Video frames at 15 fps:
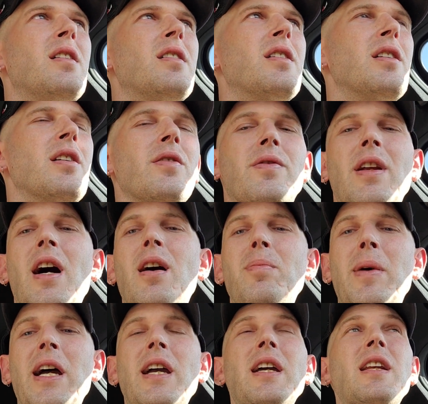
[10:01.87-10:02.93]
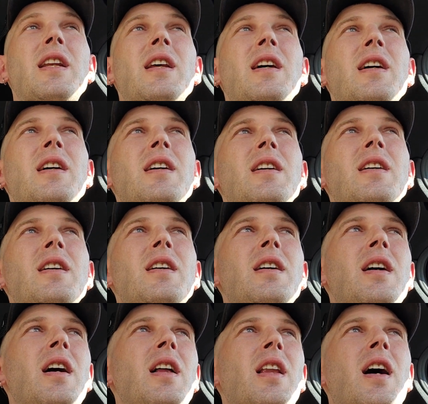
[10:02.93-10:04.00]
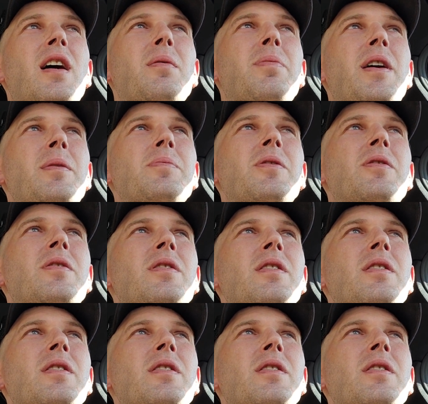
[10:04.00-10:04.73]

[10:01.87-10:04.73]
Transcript: You have now made a lot of people